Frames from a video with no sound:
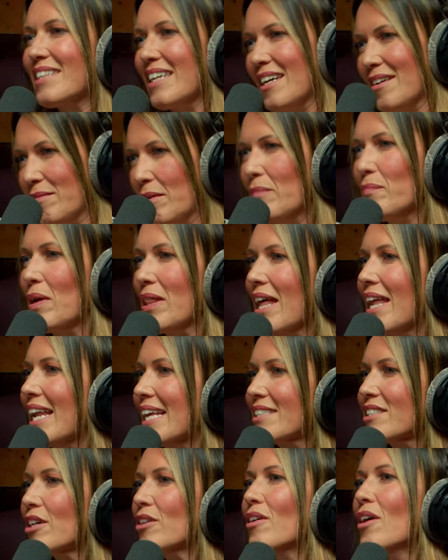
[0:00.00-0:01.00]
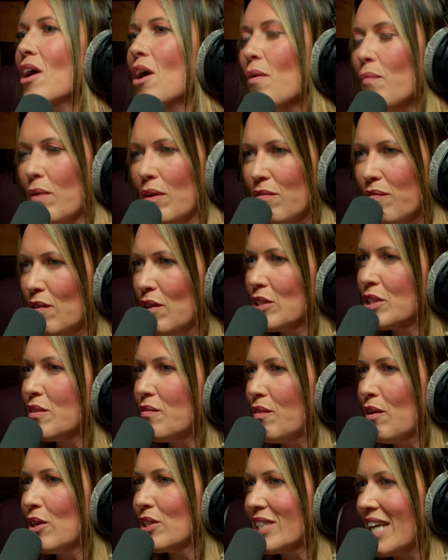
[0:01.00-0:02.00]
with
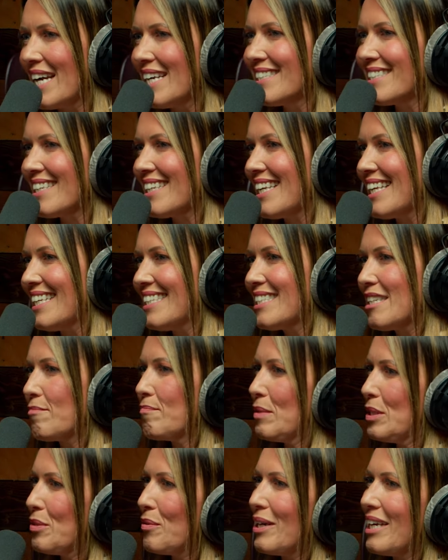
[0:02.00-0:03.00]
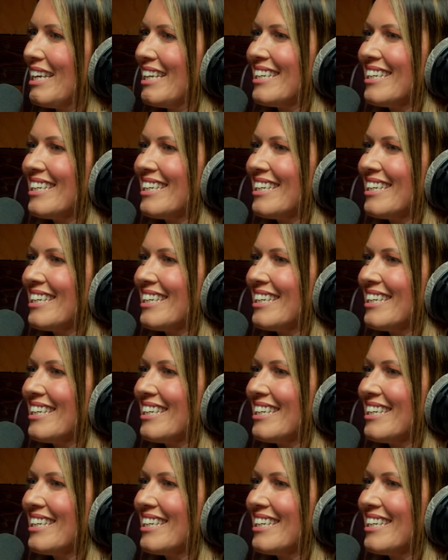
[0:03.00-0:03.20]
44 days at Leeds in between.